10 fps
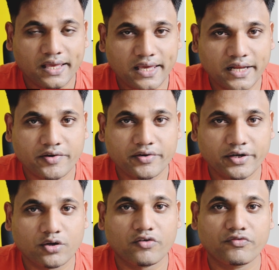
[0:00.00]
get
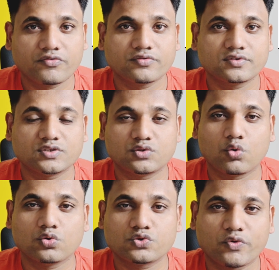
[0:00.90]
rid of
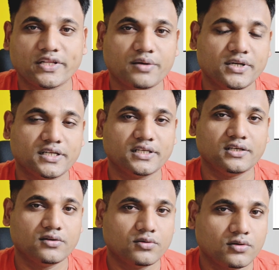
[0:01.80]
those
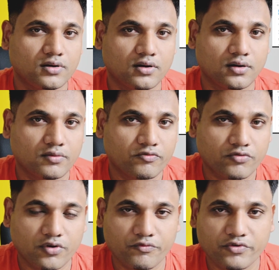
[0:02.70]
vulnerability
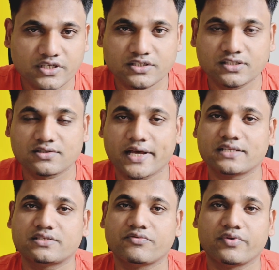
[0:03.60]
from which this
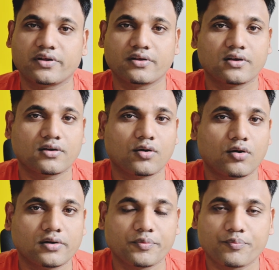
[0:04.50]
ransomware
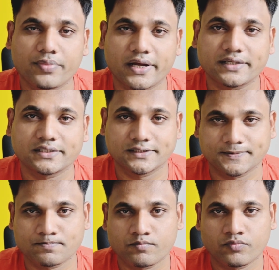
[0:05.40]
got impacted.
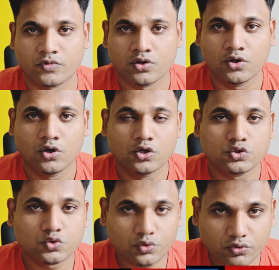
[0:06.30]

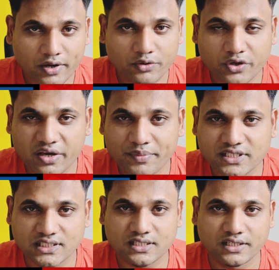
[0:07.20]
So you have to
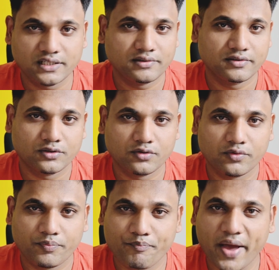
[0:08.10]
immediately
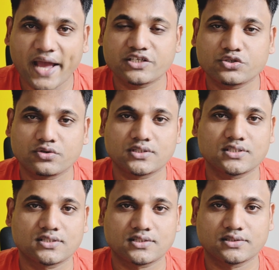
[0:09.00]
patch your
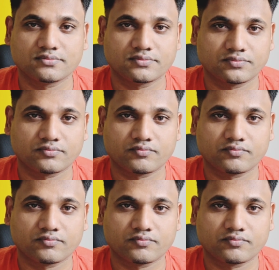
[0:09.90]
system.